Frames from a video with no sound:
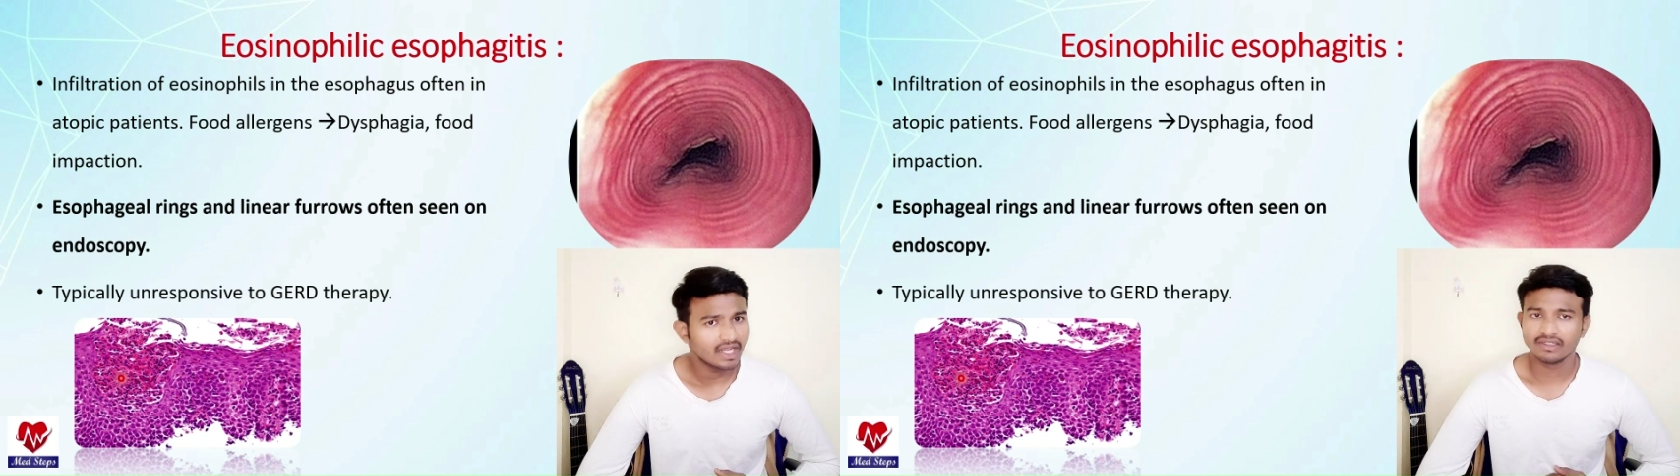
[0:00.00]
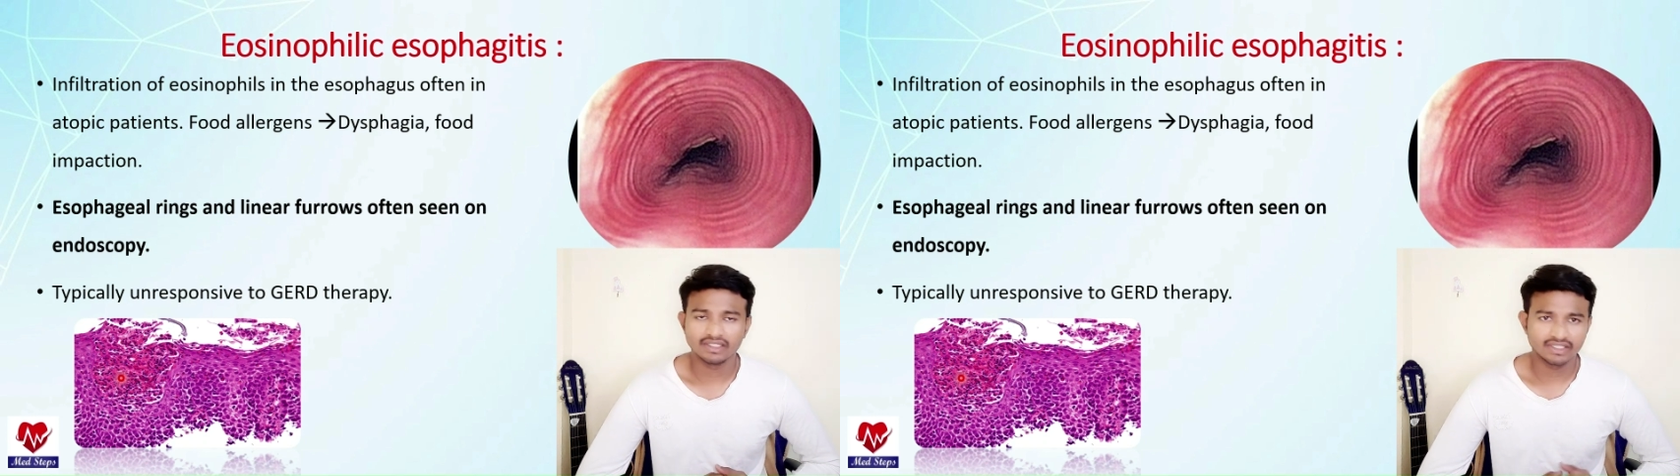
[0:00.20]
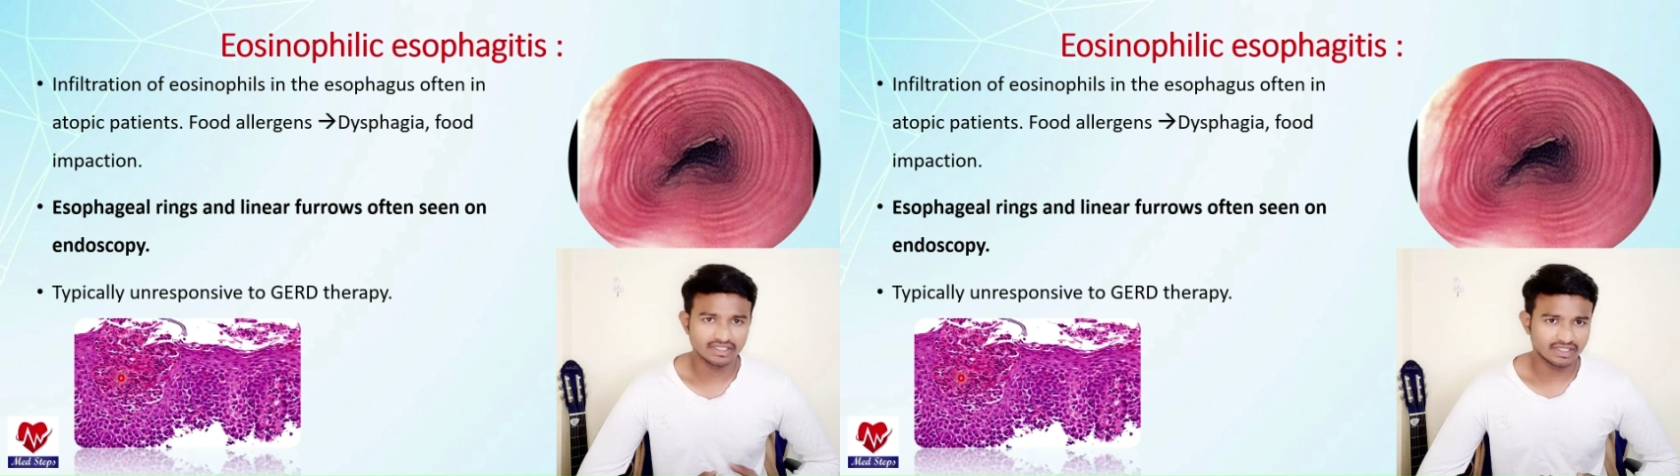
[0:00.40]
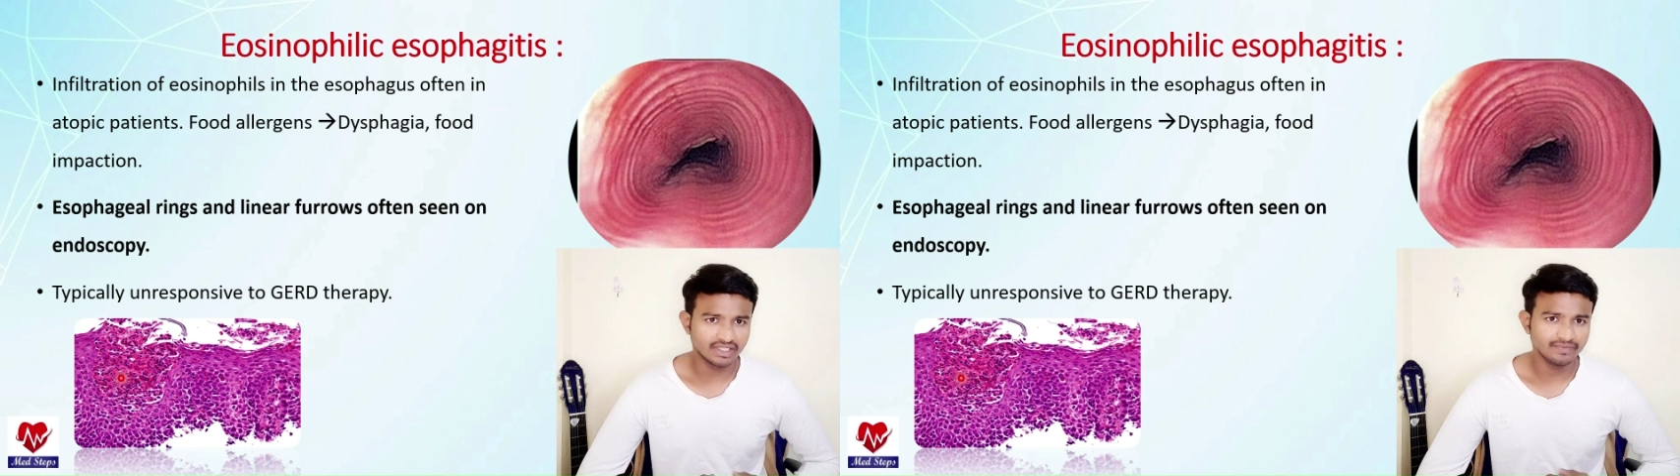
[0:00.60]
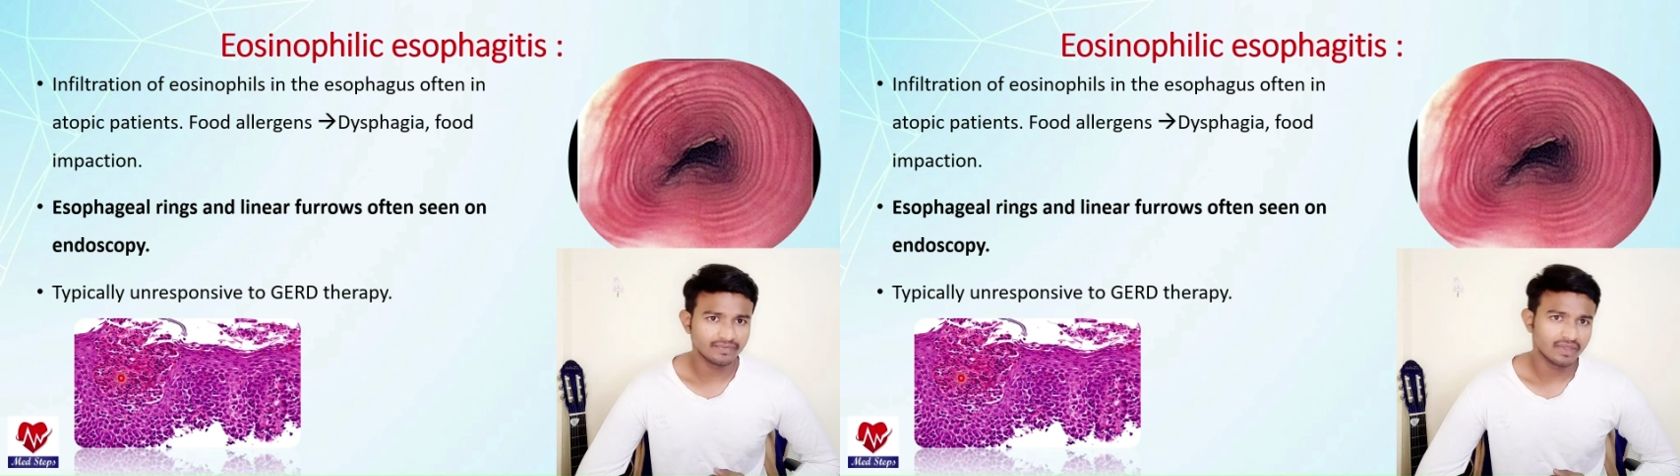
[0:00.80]
This is
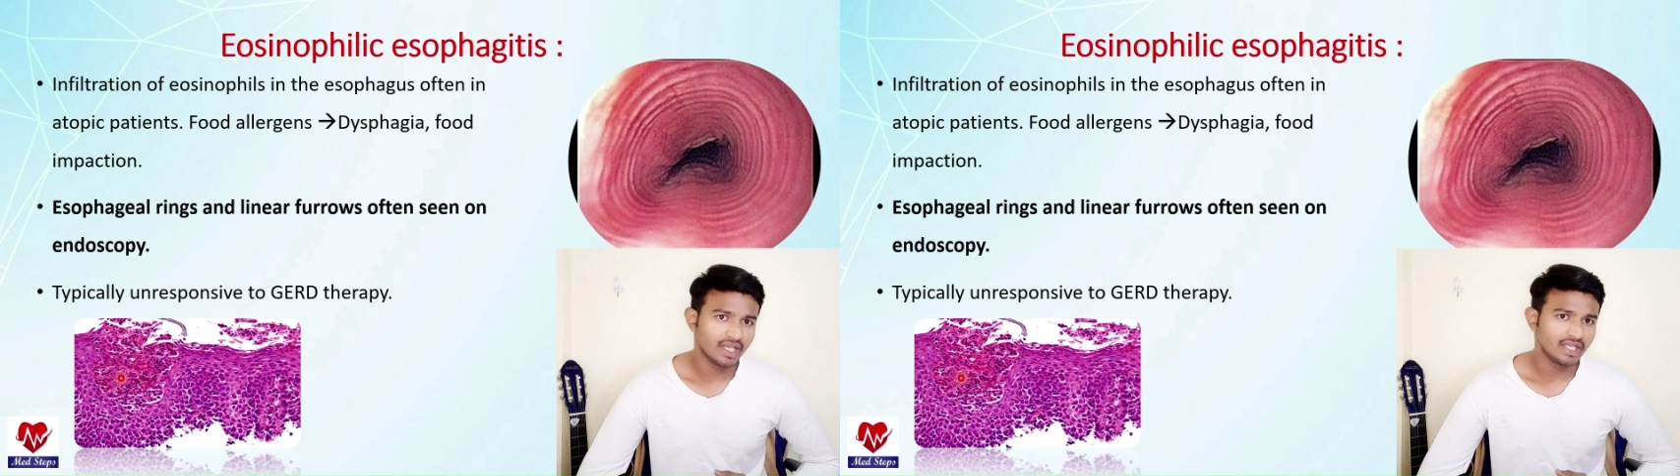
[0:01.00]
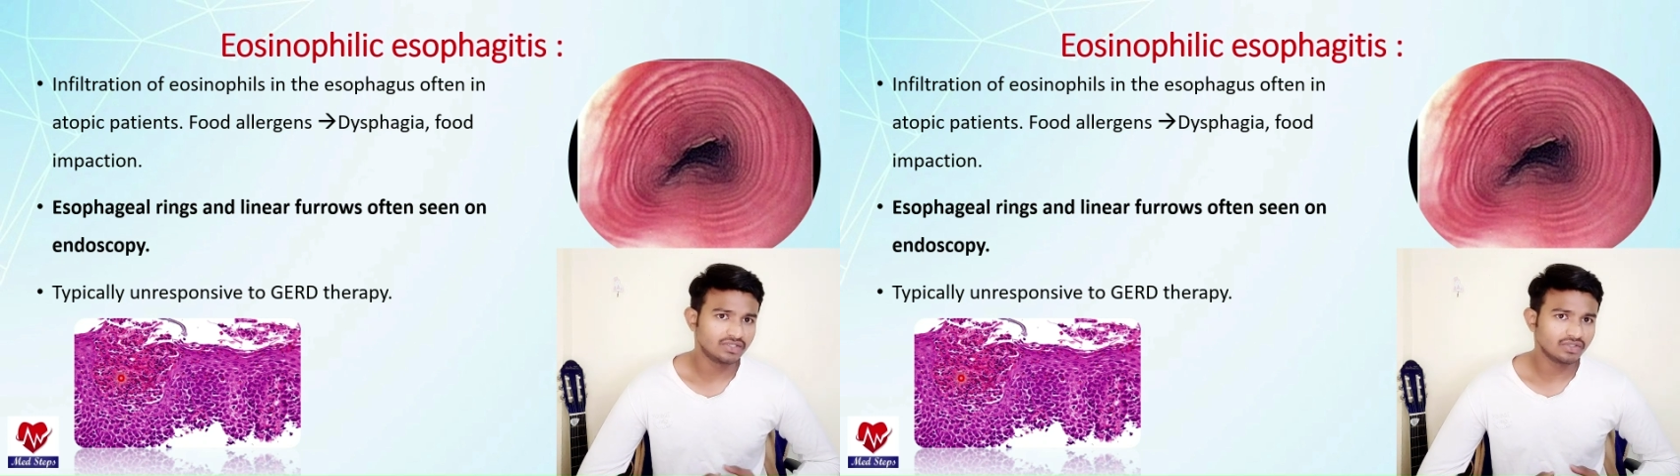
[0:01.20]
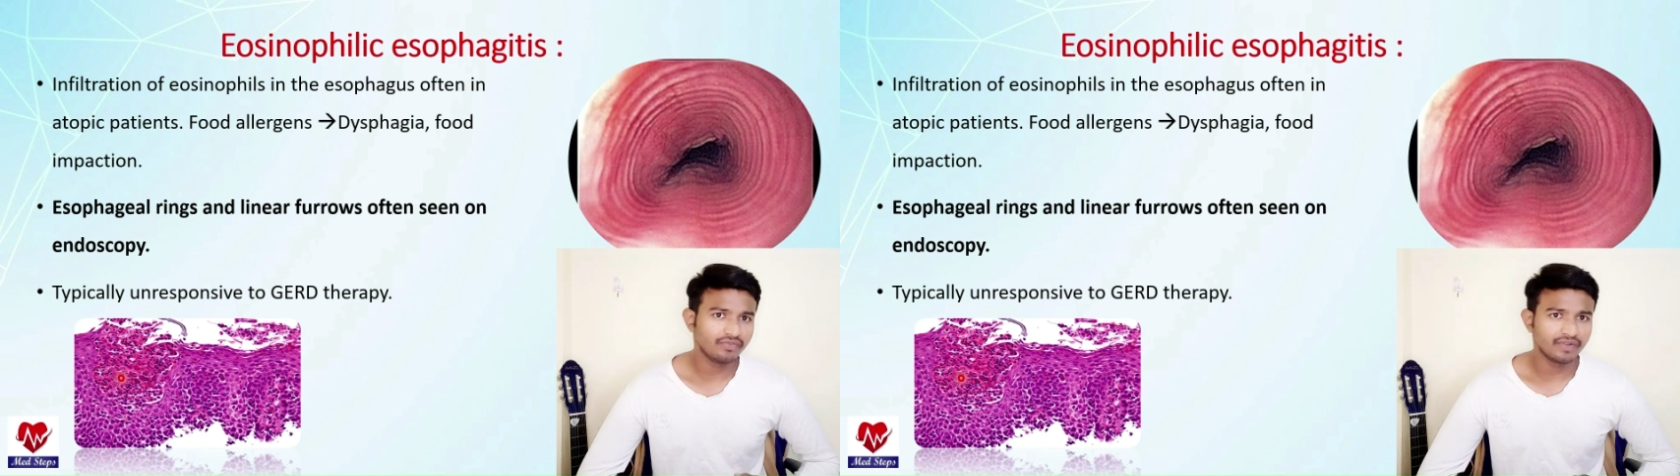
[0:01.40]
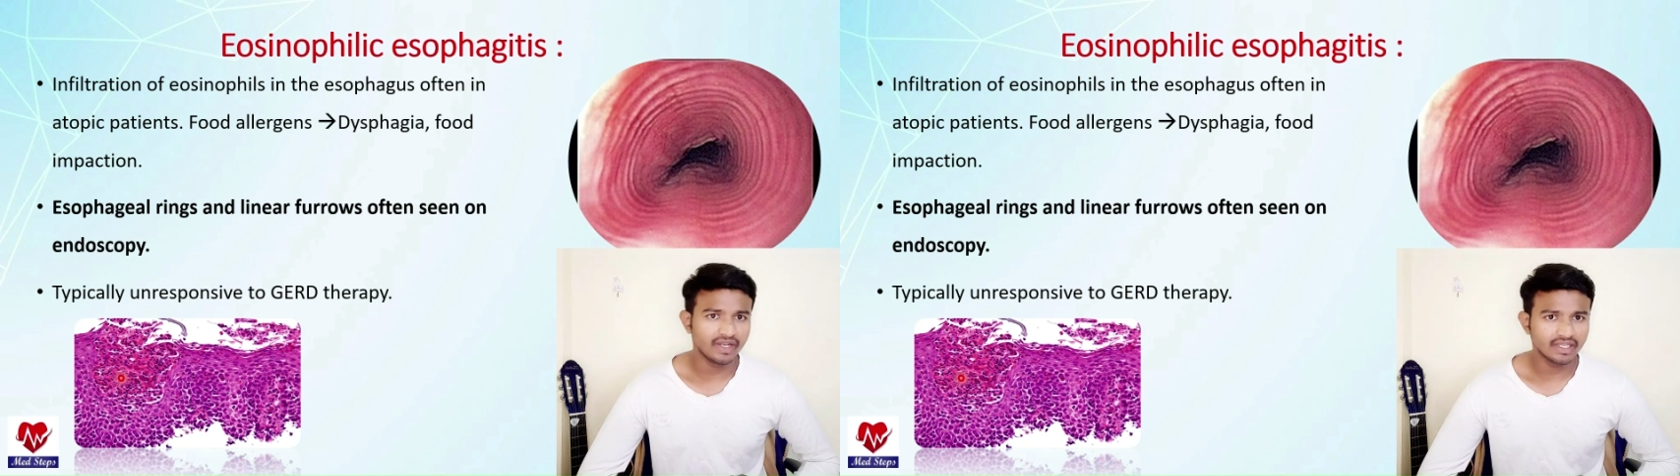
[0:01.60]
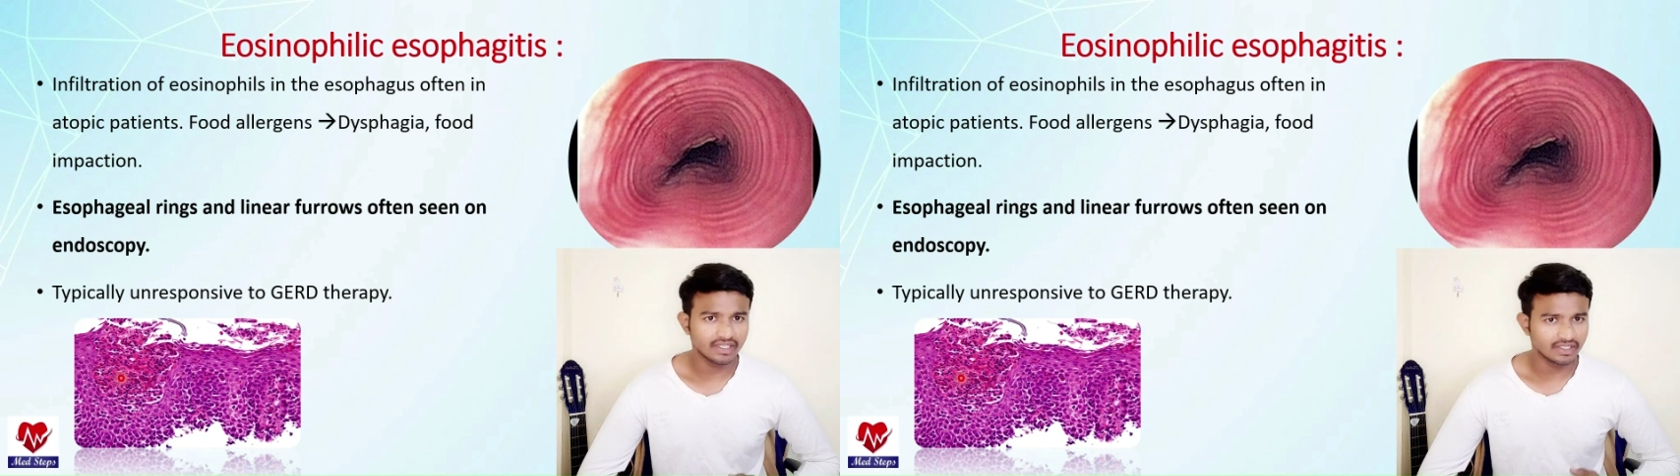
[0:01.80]
the eosinophilic